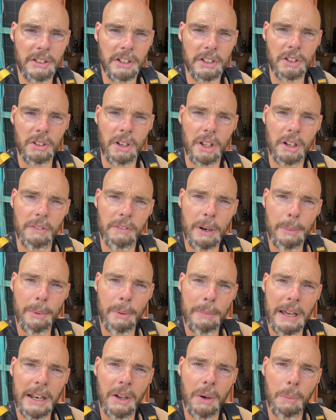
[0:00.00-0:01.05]
It's got like a rubber
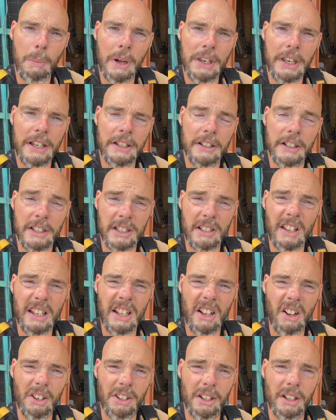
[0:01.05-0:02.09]
mallet on one end and a slightly
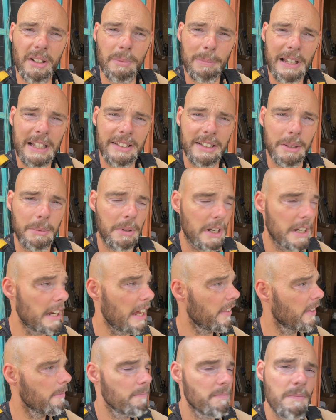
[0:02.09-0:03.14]
harder plastic one on the
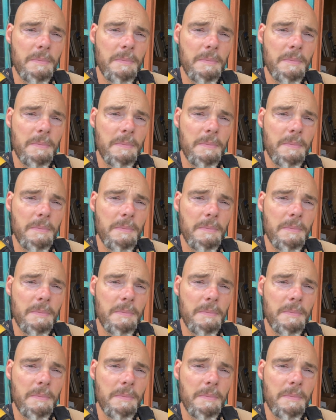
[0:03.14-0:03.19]
other.